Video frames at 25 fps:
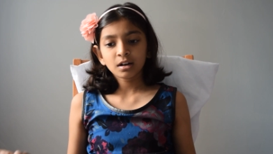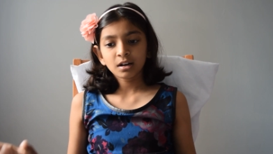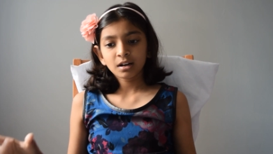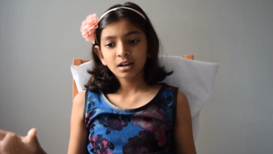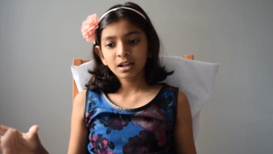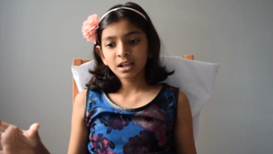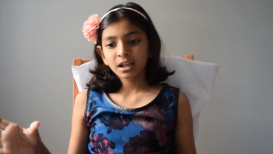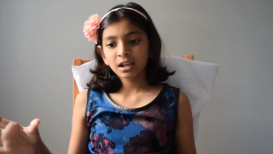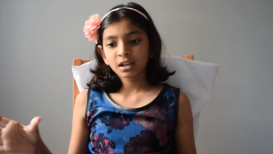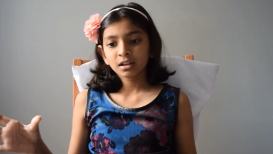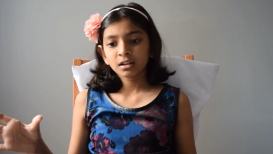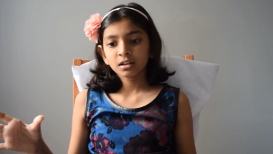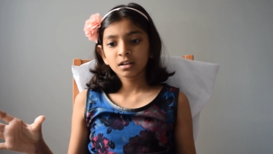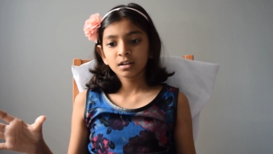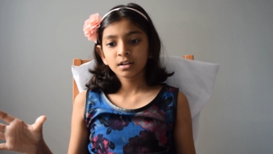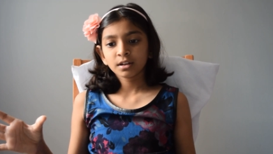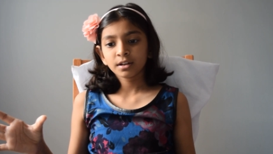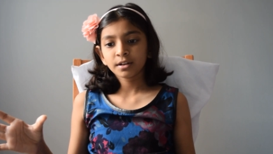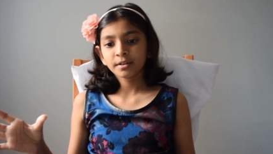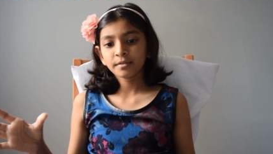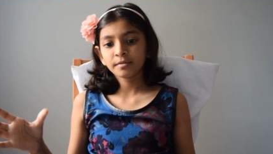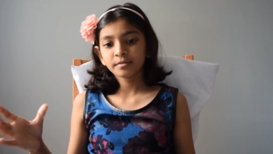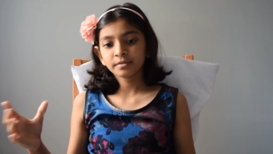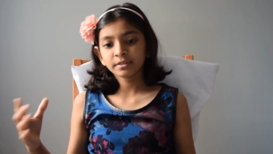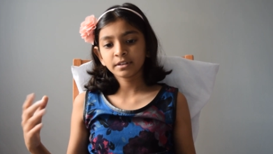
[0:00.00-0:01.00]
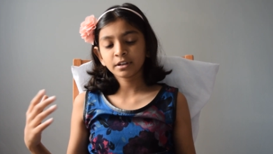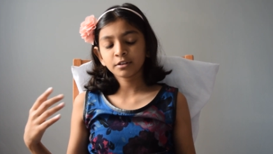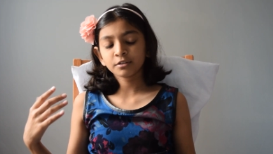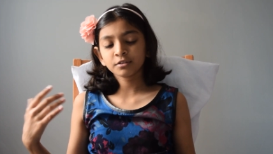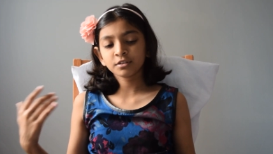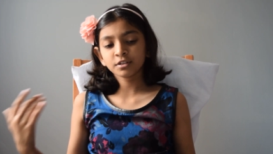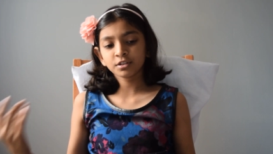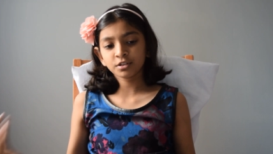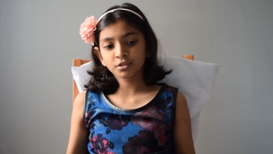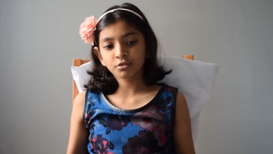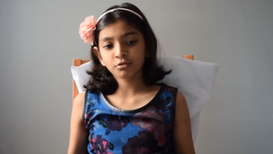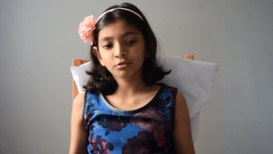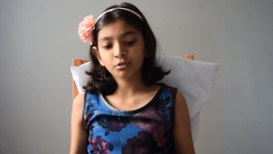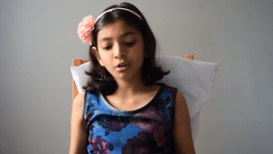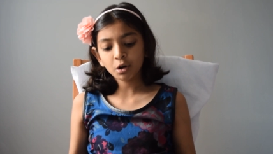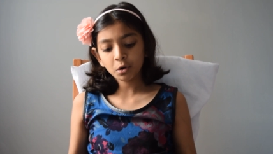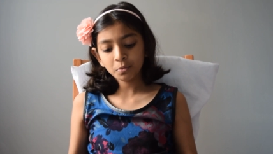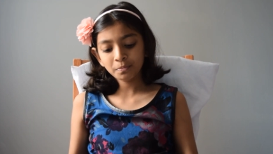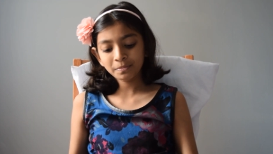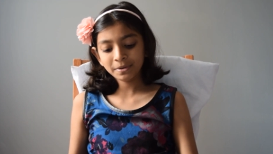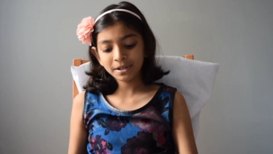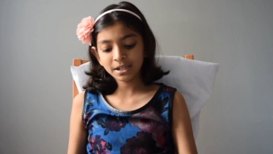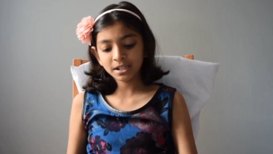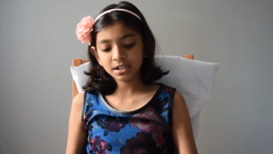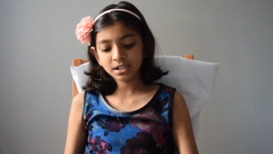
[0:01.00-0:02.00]
like there was a
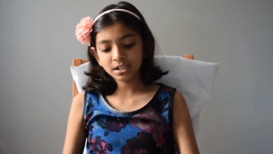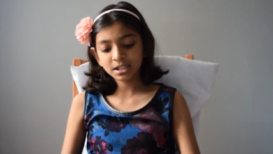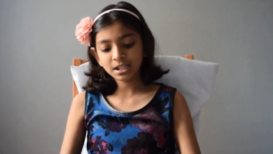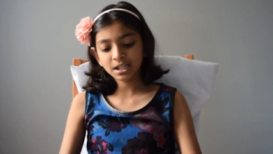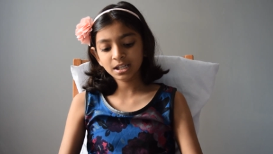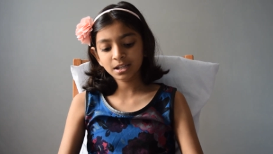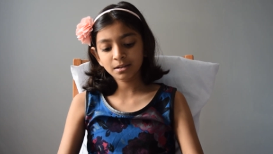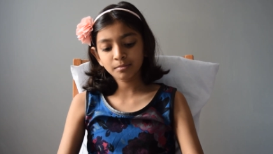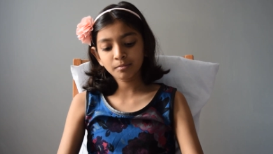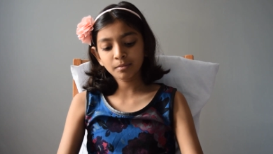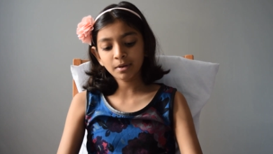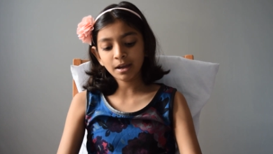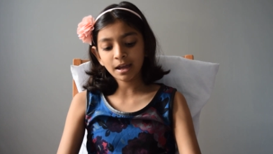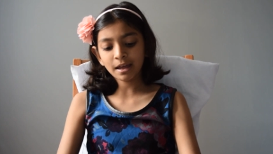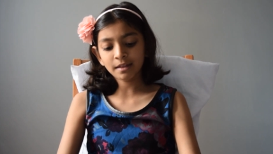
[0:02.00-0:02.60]
European team